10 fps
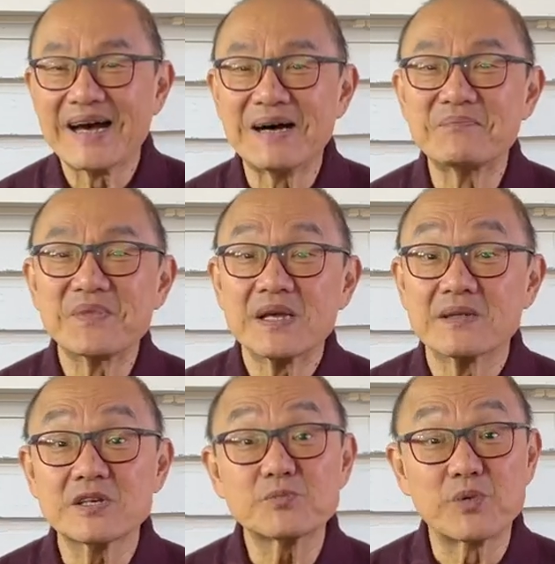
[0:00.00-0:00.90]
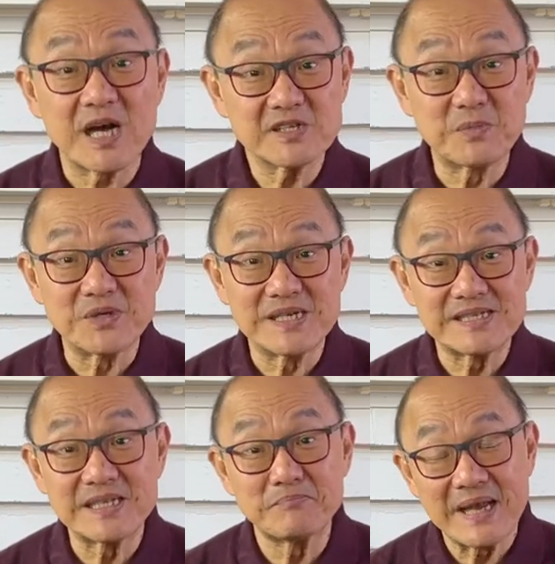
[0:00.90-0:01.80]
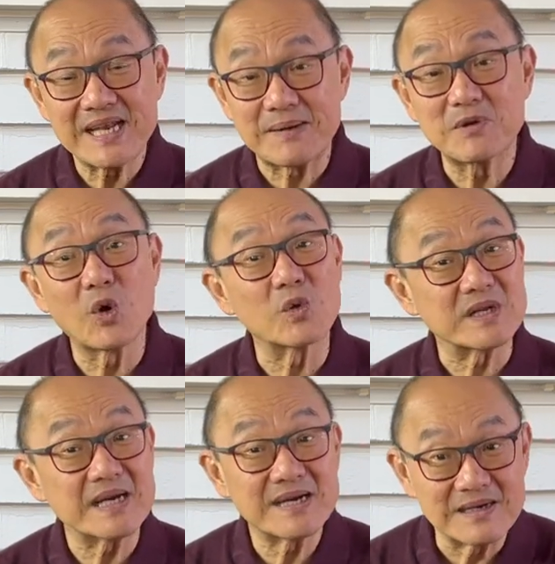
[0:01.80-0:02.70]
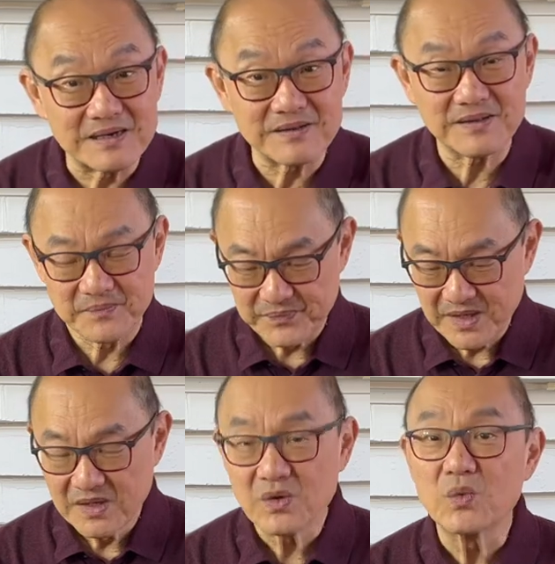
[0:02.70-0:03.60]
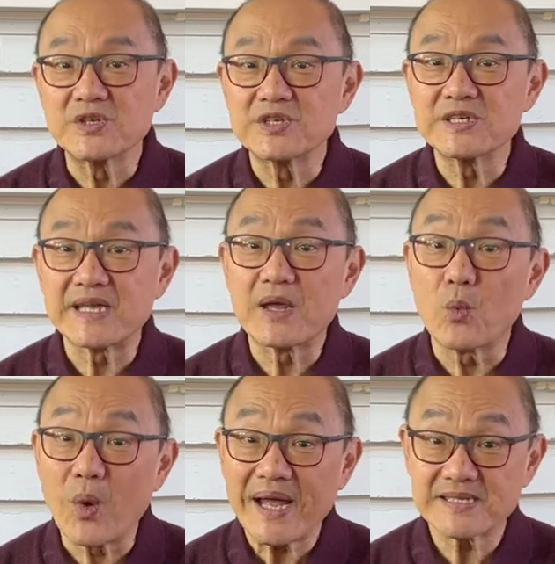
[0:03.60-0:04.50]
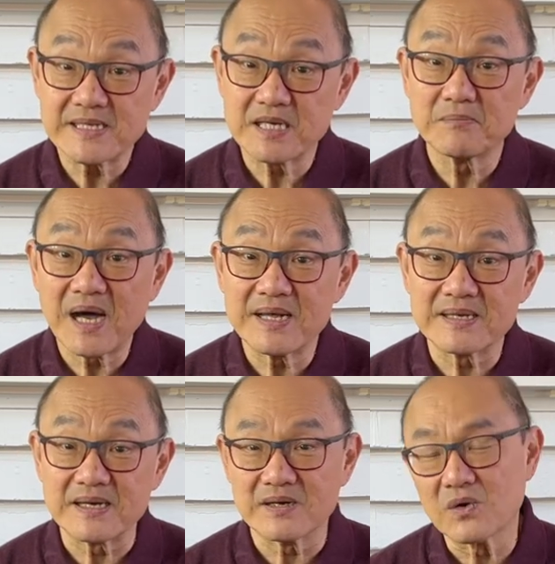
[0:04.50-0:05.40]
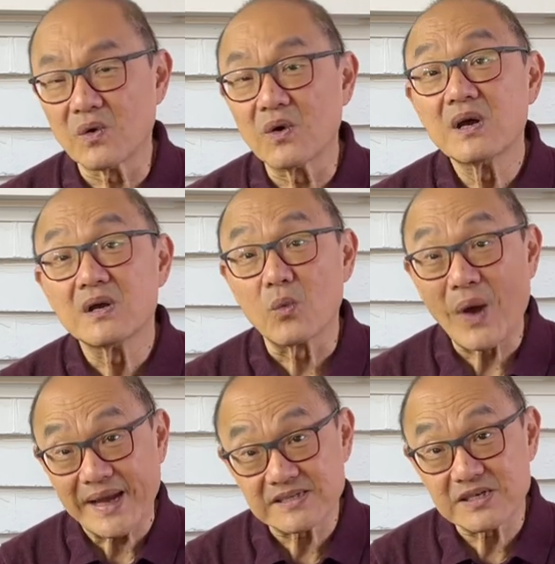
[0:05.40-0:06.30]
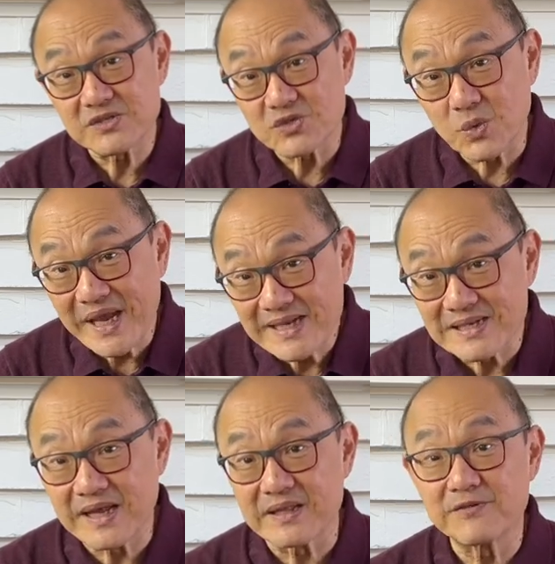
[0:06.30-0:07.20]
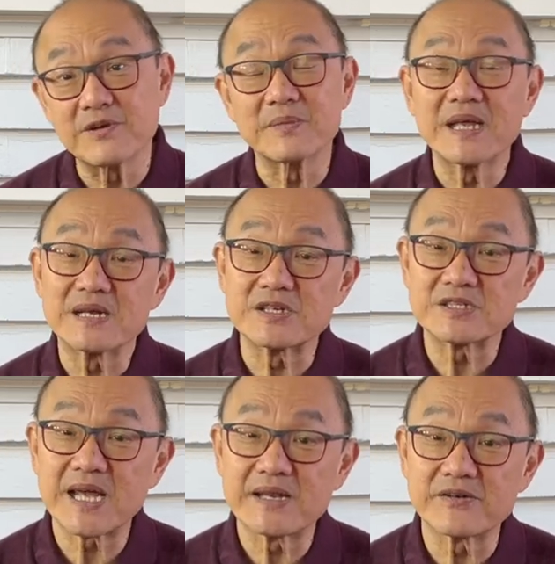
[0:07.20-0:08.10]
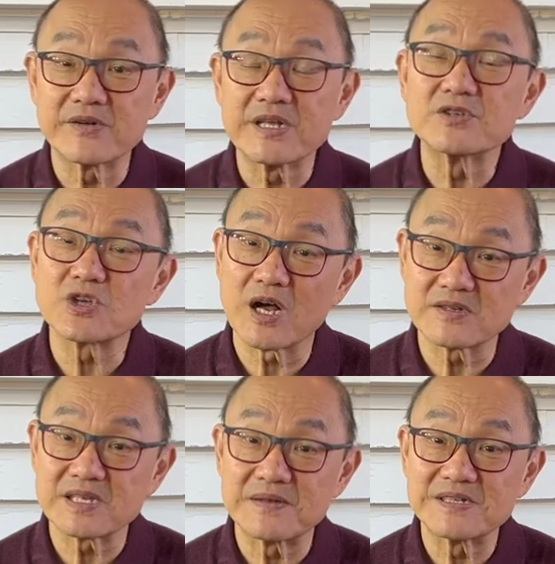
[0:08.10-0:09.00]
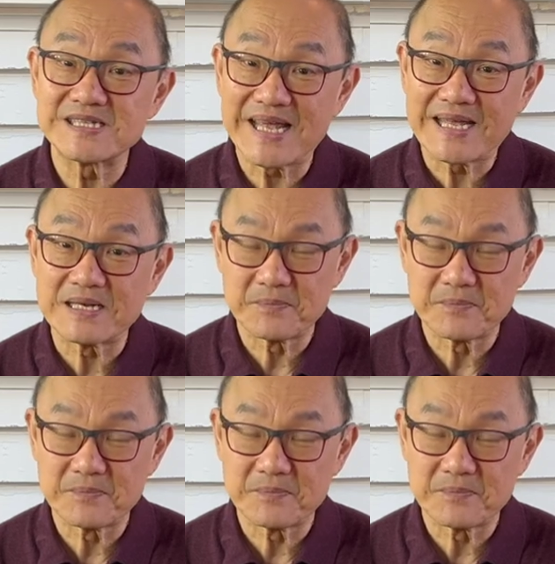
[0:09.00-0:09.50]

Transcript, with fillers: um, this brass boot is in the makeup called earth which is a waxy commander or waxed suede leather from English tannery Charles F. Stead.